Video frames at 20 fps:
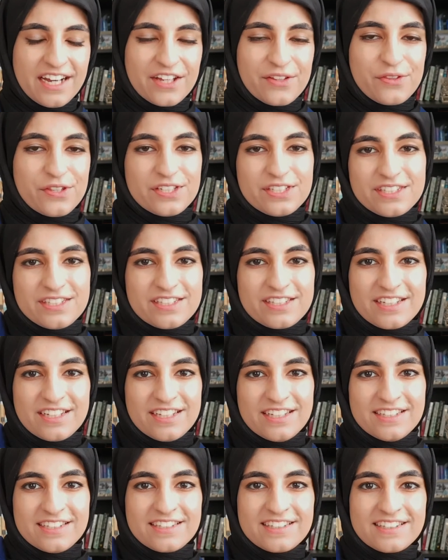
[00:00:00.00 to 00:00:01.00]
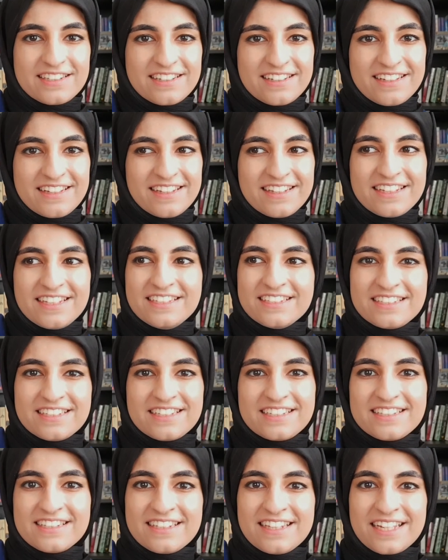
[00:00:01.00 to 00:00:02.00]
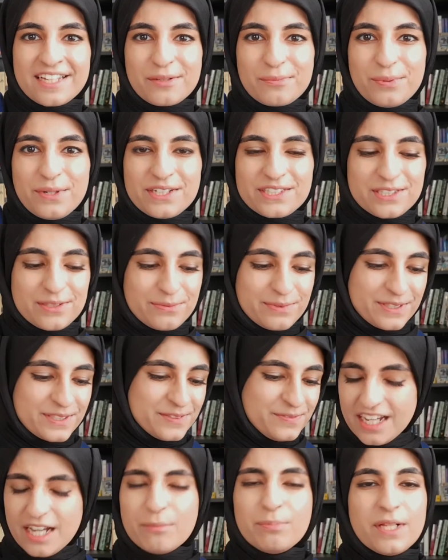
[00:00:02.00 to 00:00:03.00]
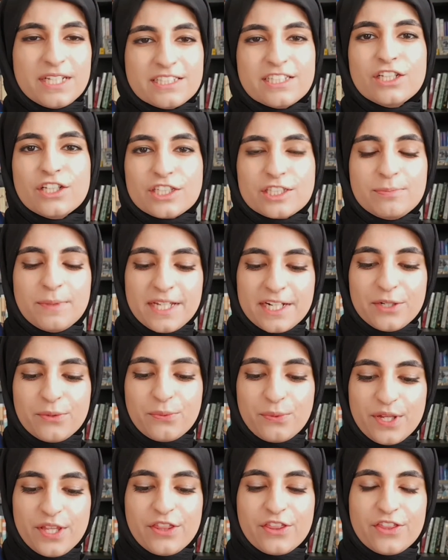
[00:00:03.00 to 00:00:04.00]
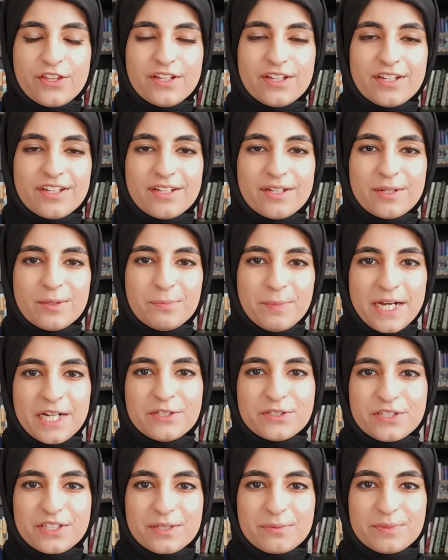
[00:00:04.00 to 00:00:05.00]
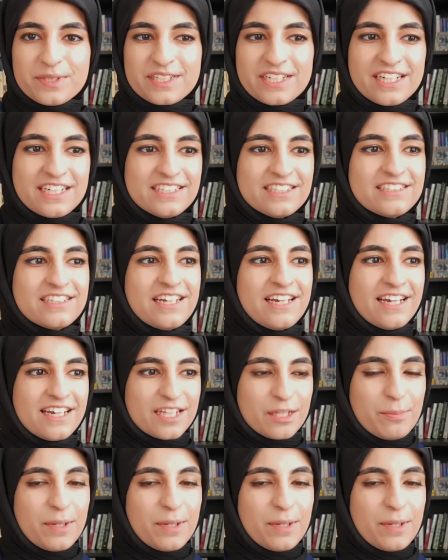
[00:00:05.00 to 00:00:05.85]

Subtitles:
This is the easiest thing possible. And plus it looks better with the powder because the